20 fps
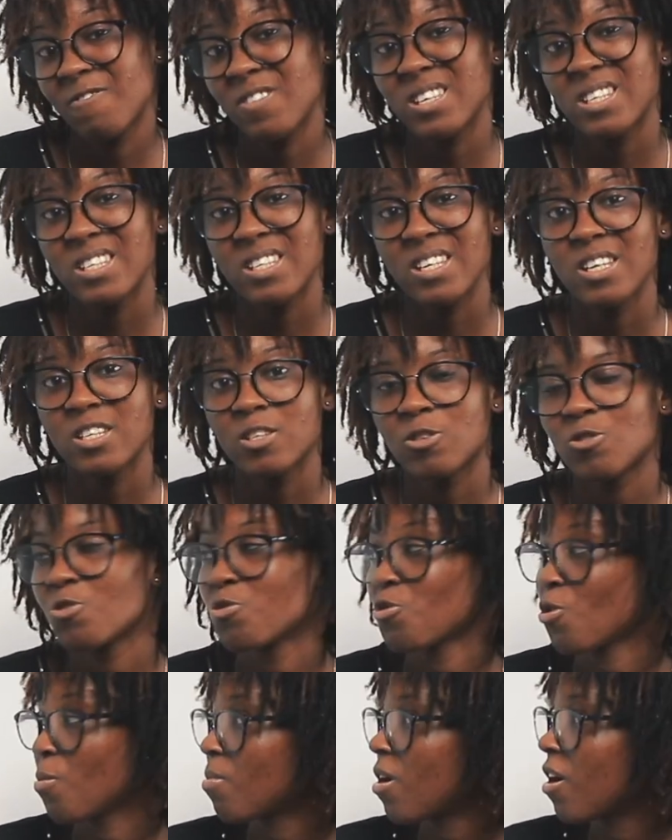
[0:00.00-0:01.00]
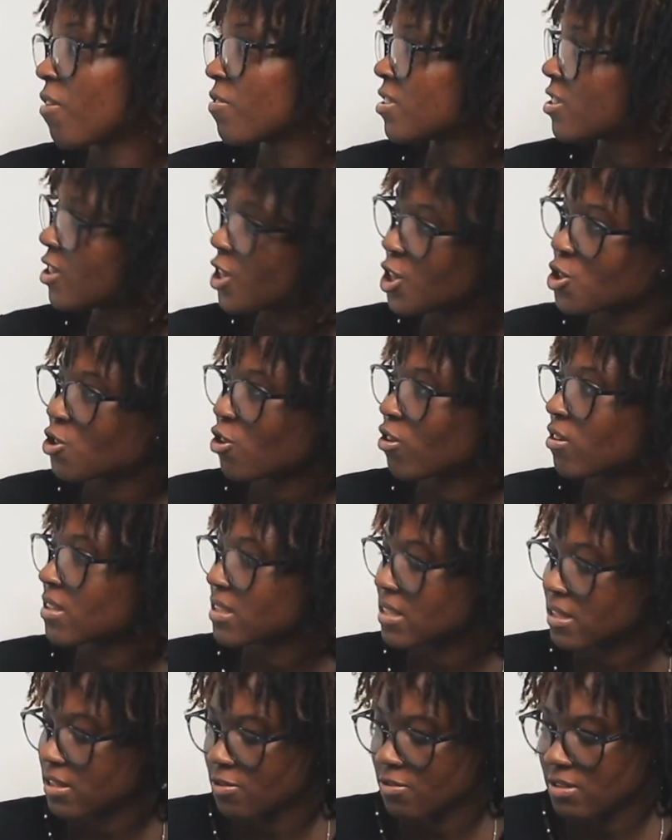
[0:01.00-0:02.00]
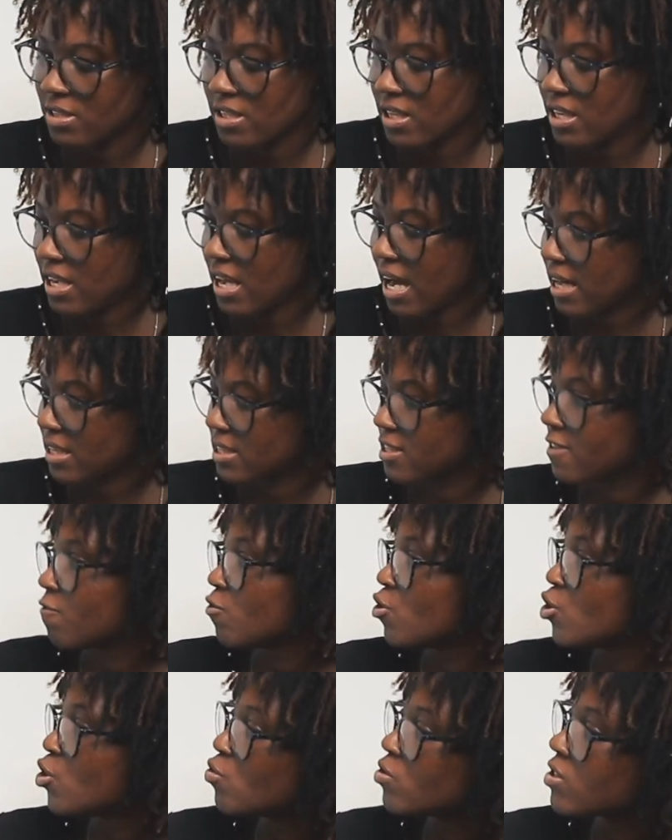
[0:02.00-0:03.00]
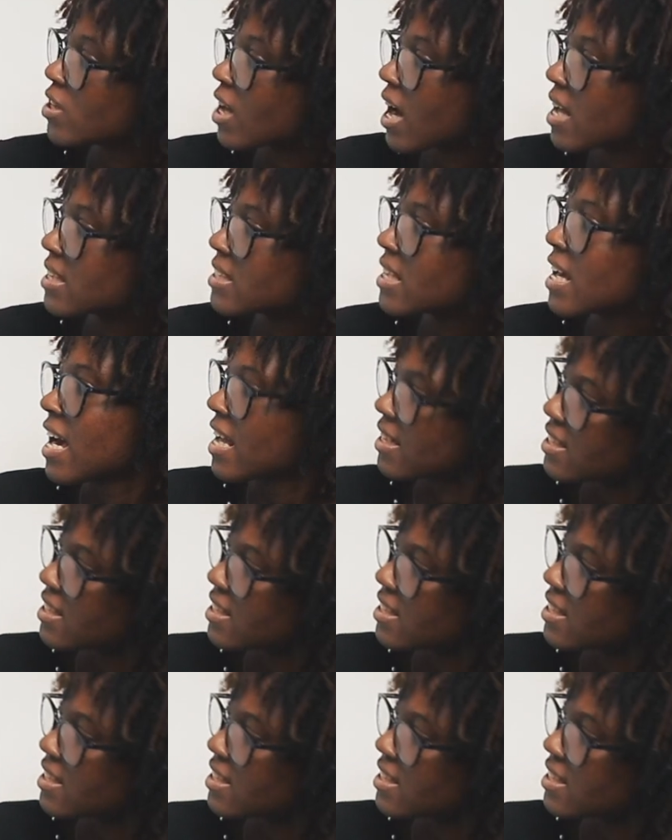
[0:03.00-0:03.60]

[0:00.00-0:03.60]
visits to number of sessions to daily active users.